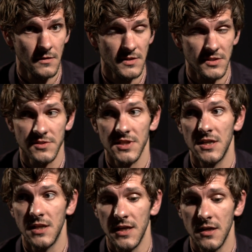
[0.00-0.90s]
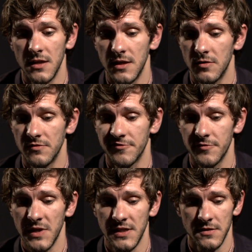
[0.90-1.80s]
And so certainly early on for
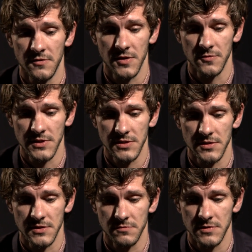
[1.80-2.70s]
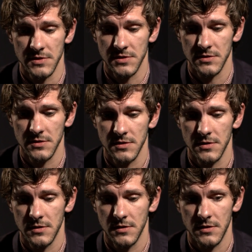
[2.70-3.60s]
me, doing auditions was
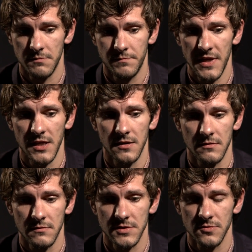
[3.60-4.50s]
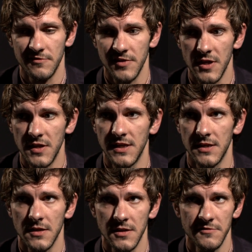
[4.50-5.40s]
a big sort of learning
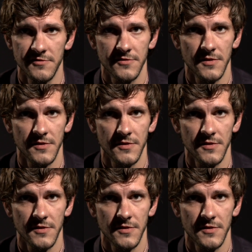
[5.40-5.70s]
curve.